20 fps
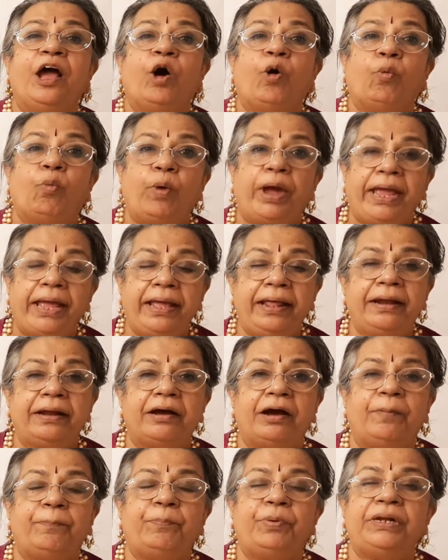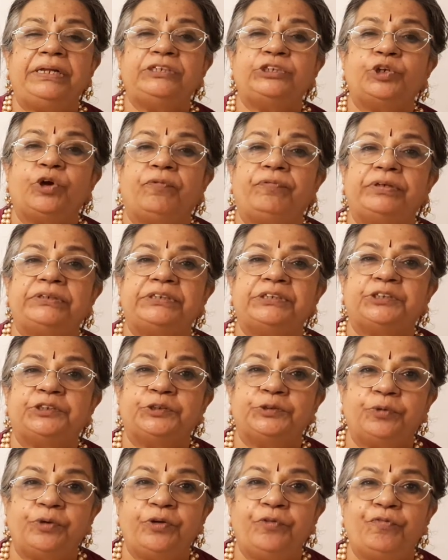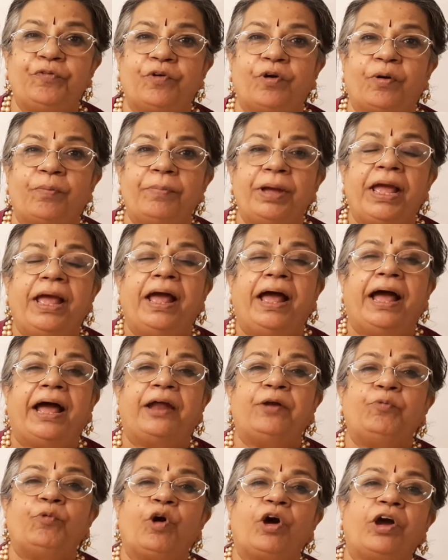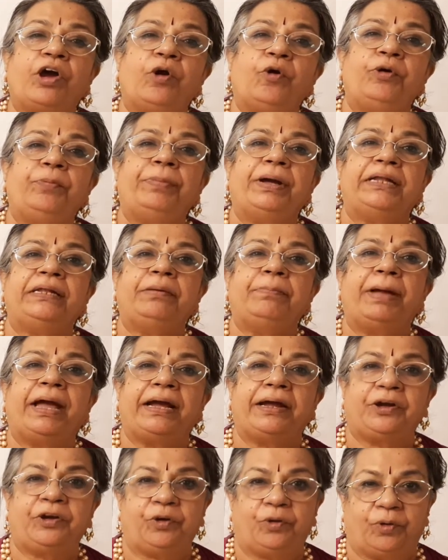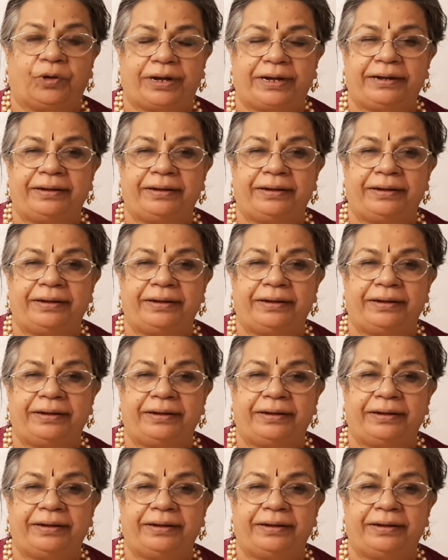wear a police officer's uniform and walk out by the back door.